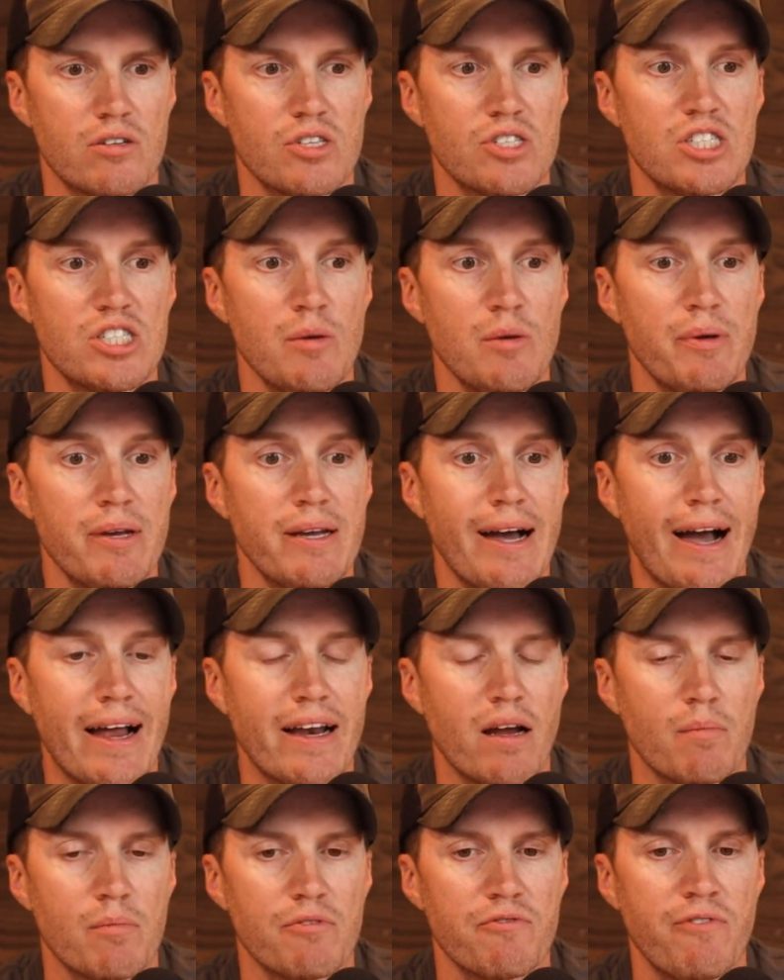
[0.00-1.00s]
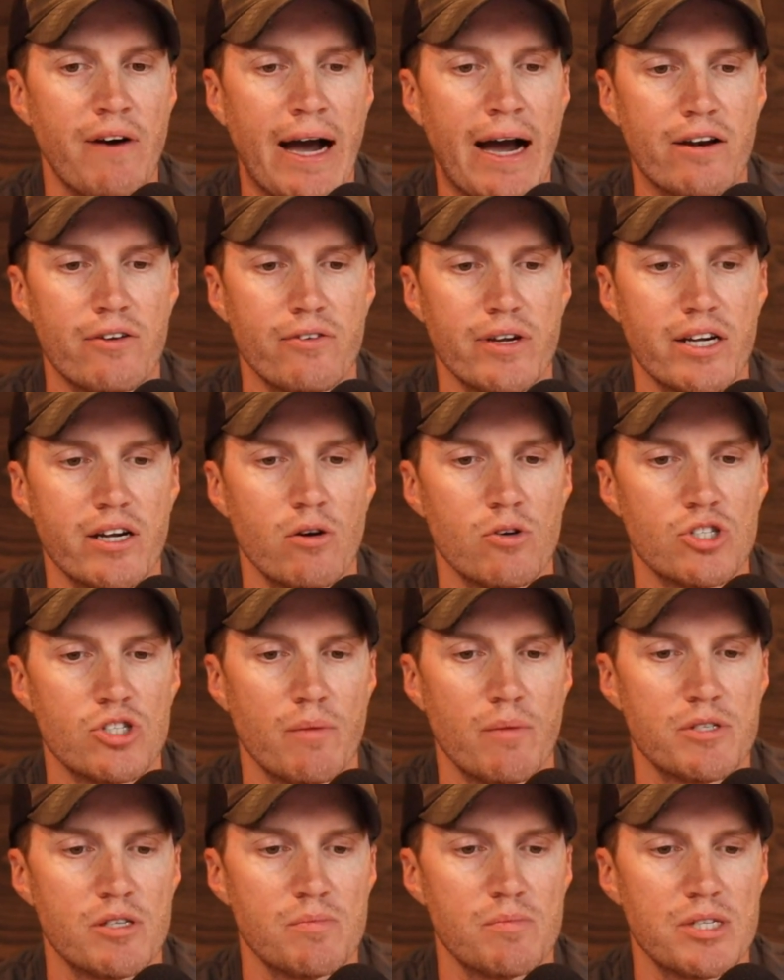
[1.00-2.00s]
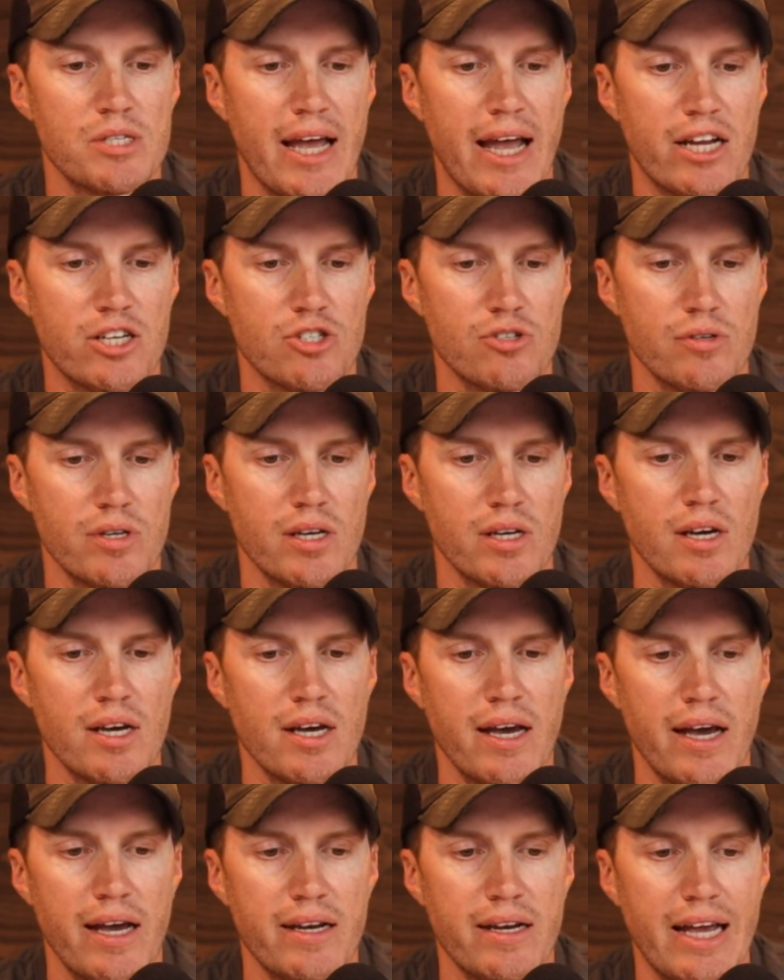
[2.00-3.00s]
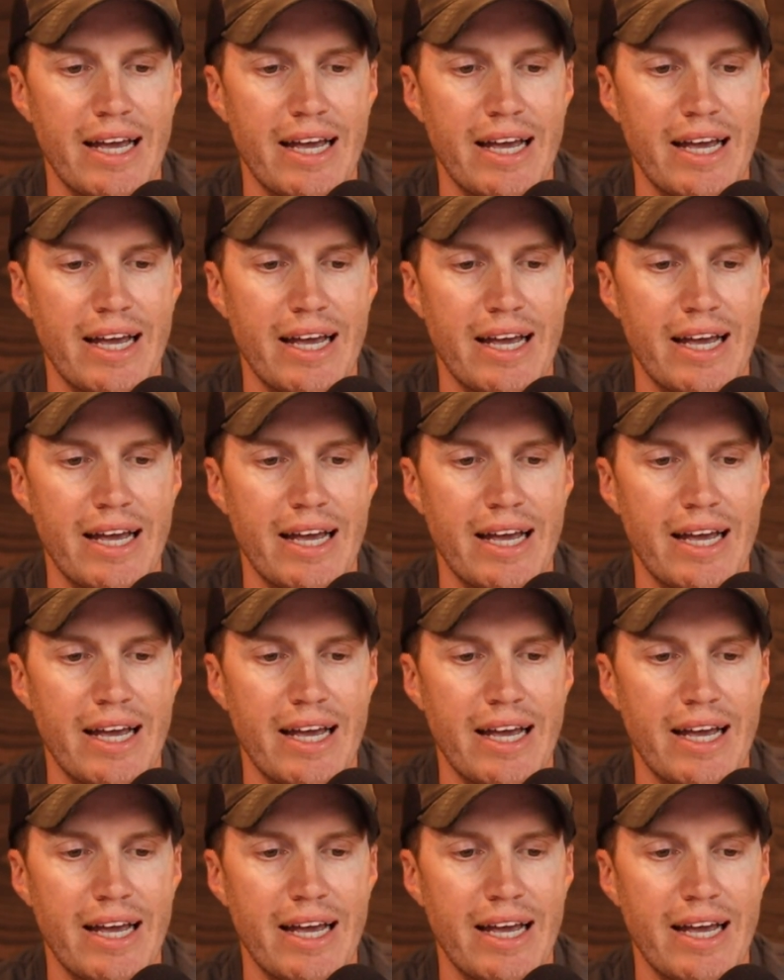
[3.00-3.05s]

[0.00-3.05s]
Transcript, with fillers: The CPI number finally goes up substantially and,